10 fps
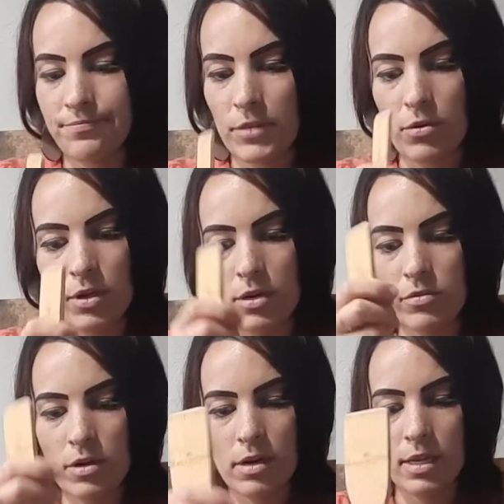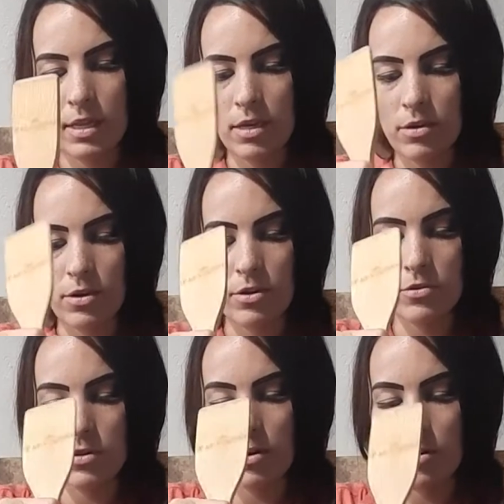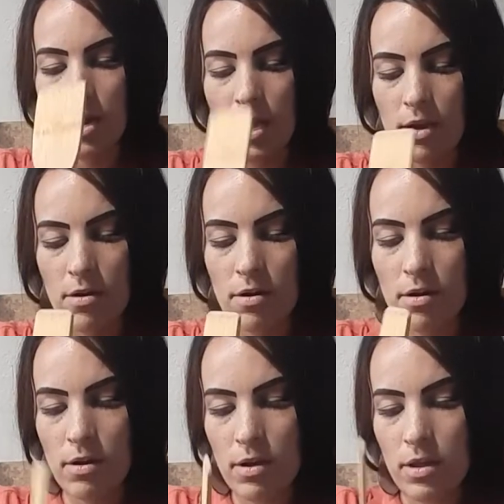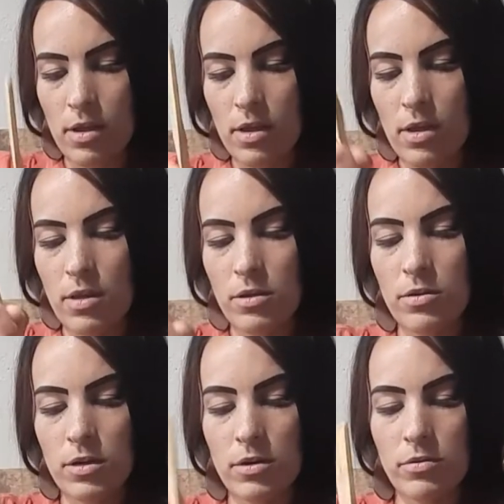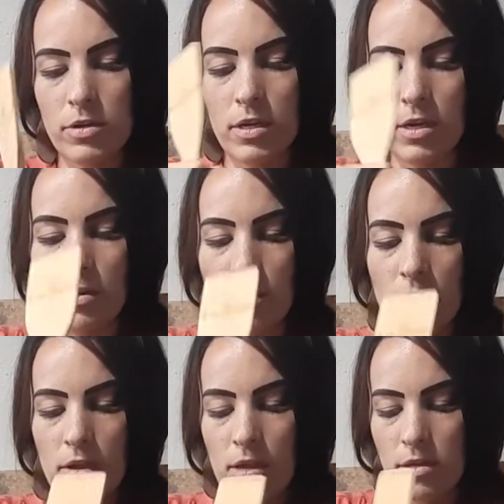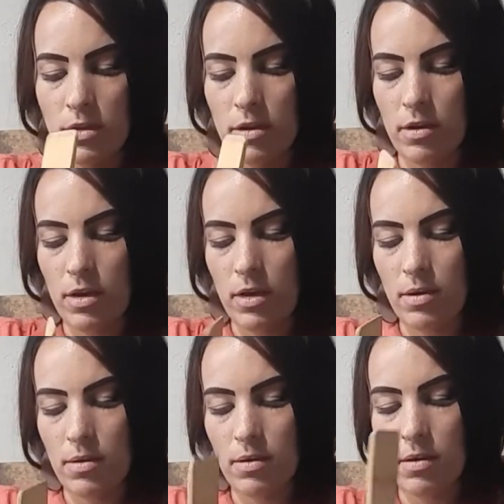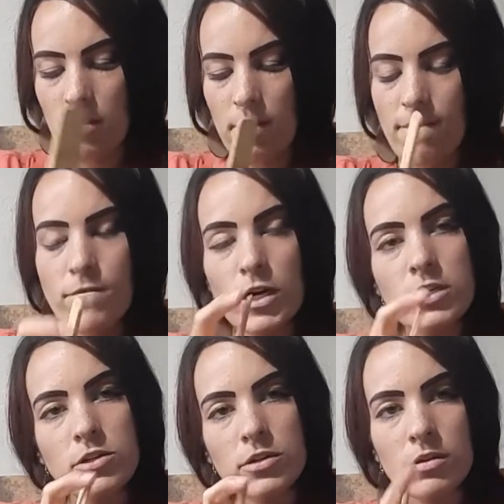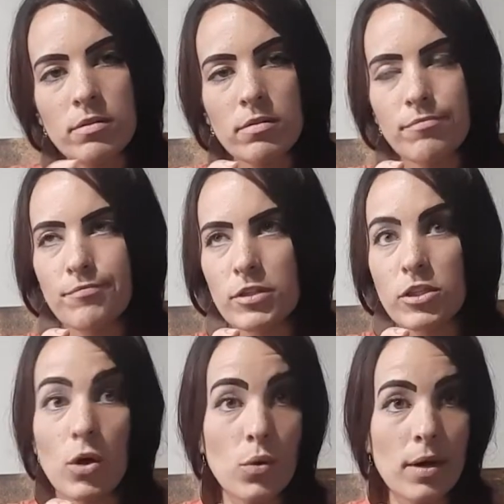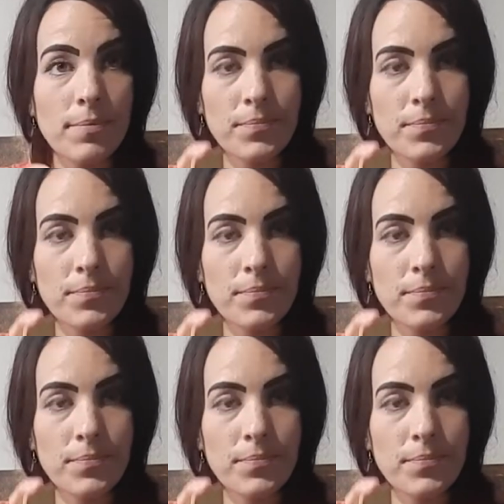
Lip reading: You can use it on anything. You can use it on your hair. You can use it as a foot soak.